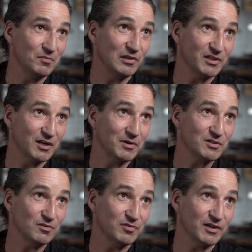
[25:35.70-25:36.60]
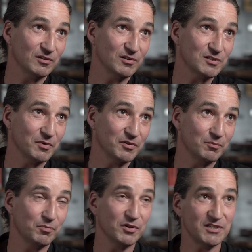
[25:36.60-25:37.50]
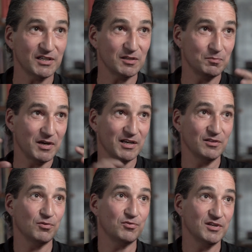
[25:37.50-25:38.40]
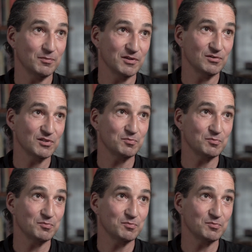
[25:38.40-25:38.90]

multidimensional fractals, but they're projected back into 3-dimensional